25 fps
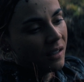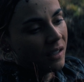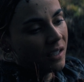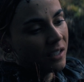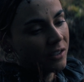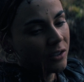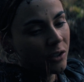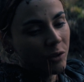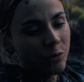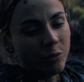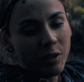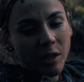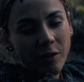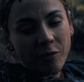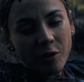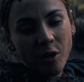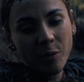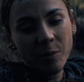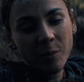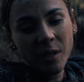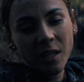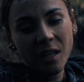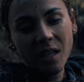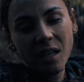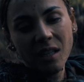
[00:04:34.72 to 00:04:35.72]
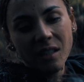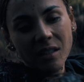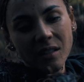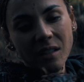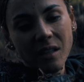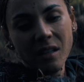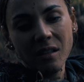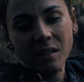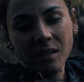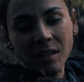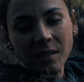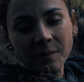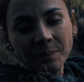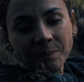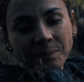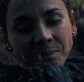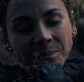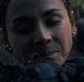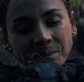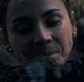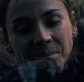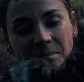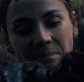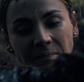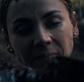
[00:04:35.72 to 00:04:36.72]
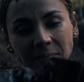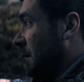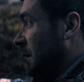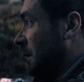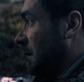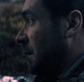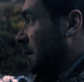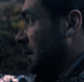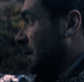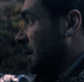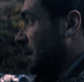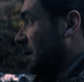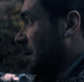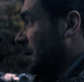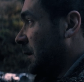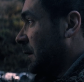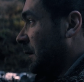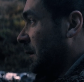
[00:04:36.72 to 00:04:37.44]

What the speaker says: But while this plan doesn't work, they see another